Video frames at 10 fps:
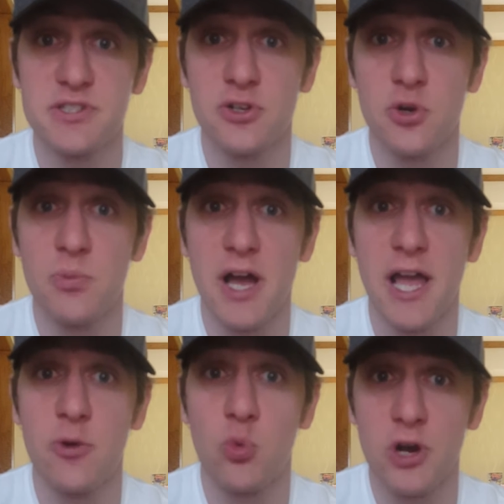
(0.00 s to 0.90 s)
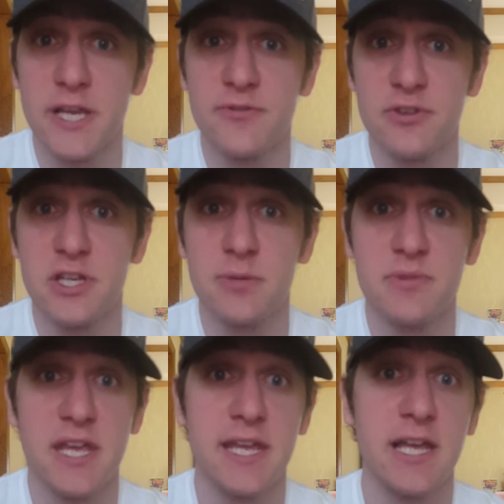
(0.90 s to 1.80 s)
So by working for them,
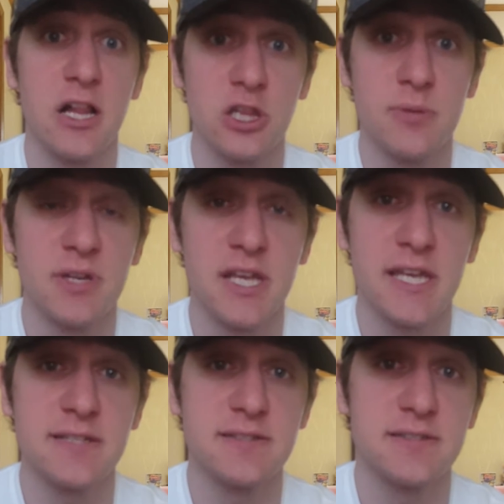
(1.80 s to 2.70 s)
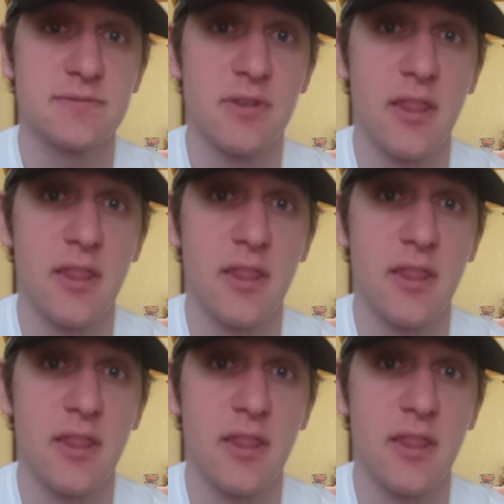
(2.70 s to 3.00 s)
they eliminate